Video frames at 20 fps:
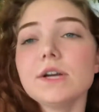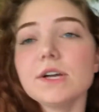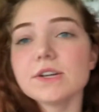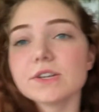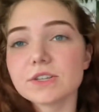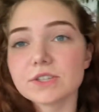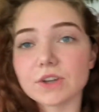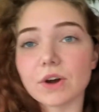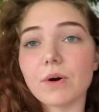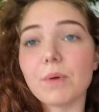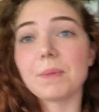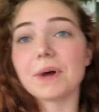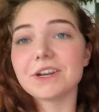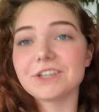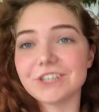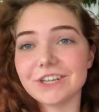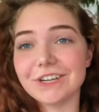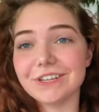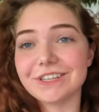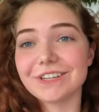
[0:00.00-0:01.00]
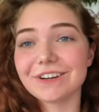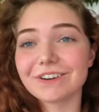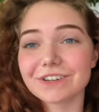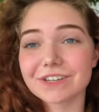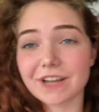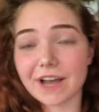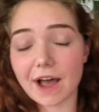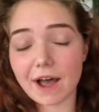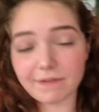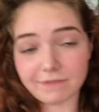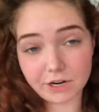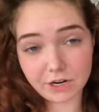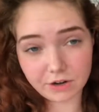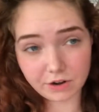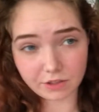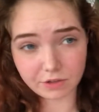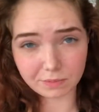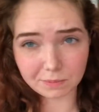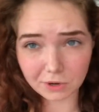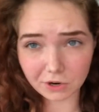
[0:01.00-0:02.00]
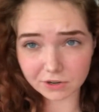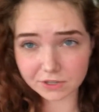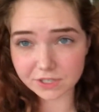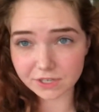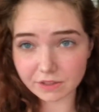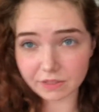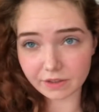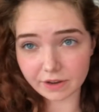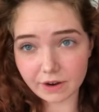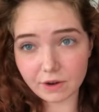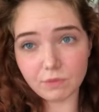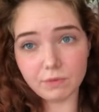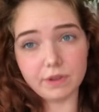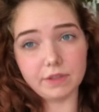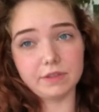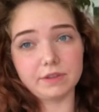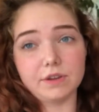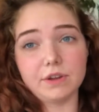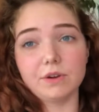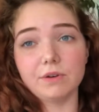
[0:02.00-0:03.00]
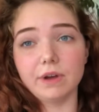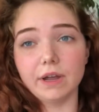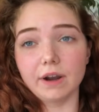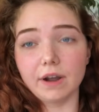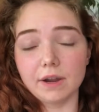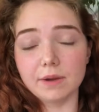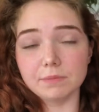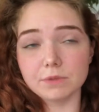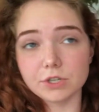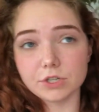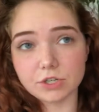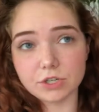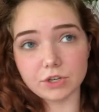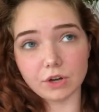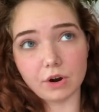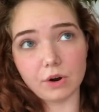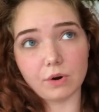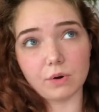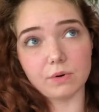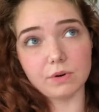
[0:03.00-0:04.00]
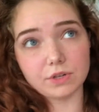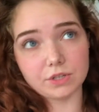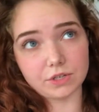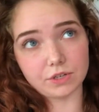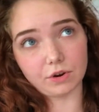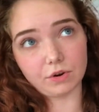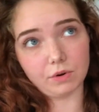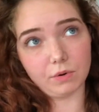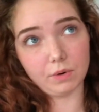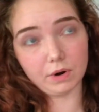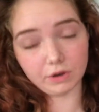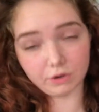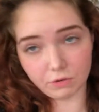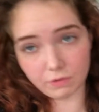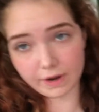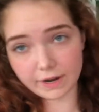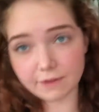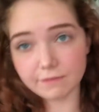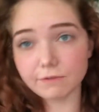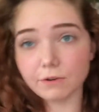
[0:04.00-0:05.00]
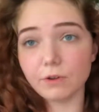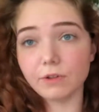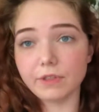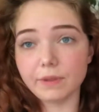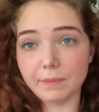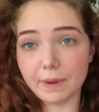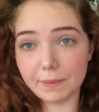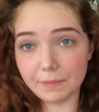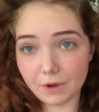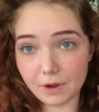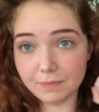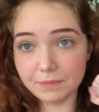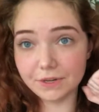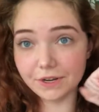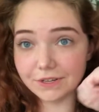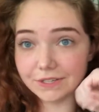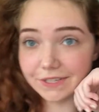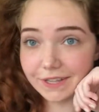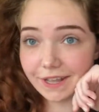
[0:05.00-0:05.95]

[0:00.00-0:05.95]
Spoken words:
so much easier to have another person there with you, and I'm so grateful that my mom does